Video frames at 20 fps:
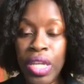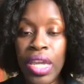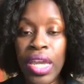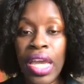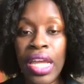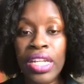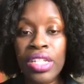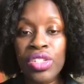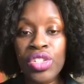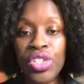
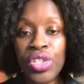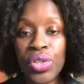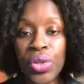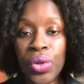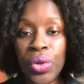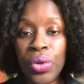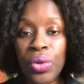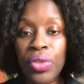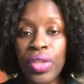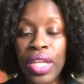and
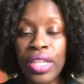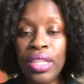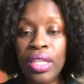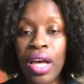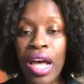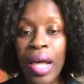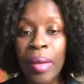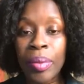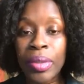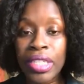ensure that the
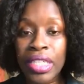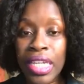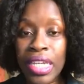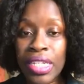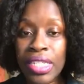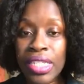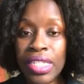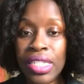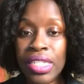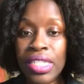
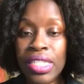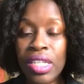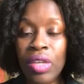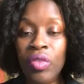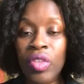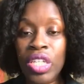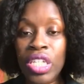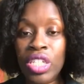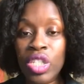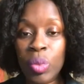obligations
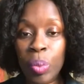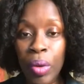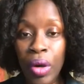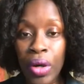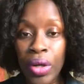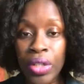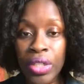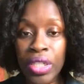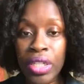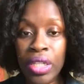of each
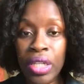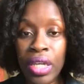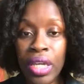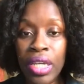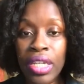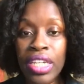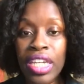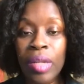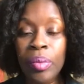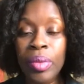party
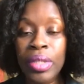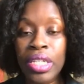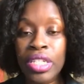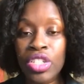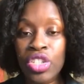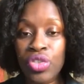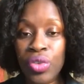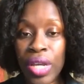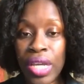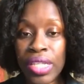can be
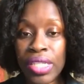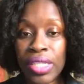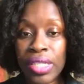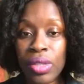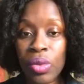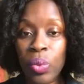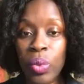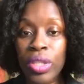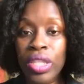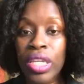
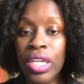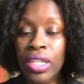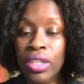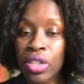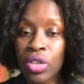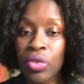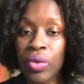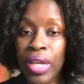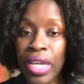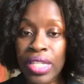addressed within
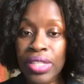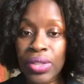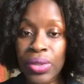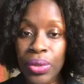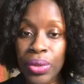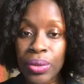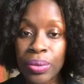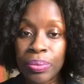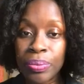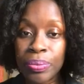the grant
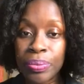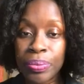term.